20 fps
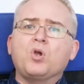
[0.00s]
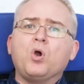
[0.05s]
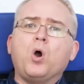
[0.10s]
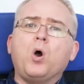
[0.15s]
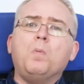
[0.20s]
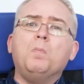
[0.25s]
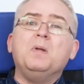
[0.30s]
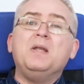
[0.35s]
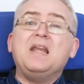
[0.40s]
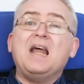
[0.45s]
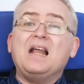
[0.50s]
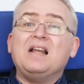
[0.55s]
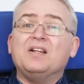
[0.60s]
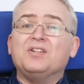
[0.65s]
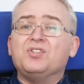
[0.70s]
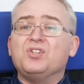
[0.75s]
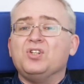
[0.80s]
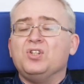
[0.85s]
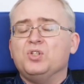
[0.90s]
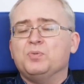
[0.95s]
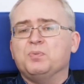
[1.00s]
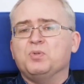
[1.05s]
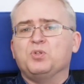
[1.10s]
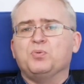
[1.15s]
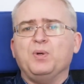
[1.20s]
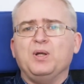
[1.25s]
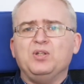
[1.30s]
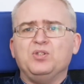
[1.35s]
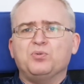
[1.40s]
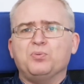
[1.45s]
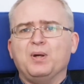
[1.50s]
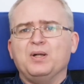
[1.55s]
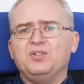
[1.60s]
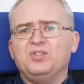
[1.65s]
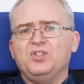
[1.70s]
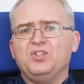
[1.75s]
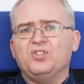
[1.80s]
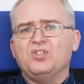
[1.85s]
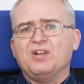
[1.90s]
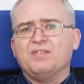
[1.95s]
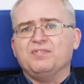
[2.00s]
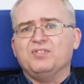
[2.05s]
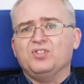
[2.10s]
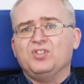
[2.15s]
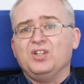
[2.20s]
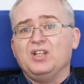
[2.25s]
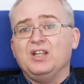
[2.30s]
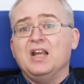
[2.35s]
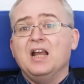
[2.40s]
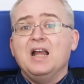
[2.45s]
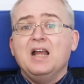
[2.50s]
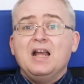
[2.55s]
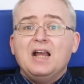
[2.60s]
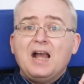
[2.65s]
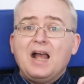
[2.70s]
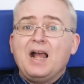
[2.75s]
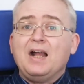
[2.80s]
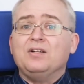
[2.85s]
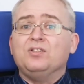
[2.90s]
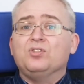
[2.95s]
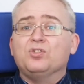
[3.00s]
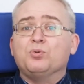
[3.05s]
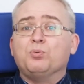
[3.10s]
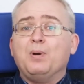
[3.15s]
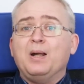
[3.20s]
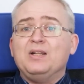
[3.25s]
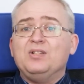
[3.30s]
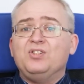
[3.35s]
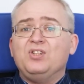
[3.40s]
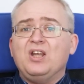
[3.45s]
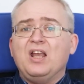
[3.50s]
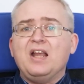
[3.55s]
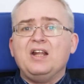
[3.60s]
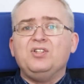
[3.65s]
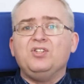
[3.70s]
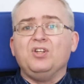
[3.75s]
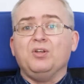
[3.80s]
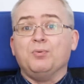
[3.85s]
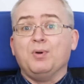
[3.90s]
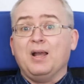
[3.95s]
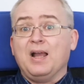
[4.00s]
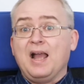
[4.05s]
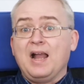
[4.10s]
commonalities between twenty seventy and twenty eighty where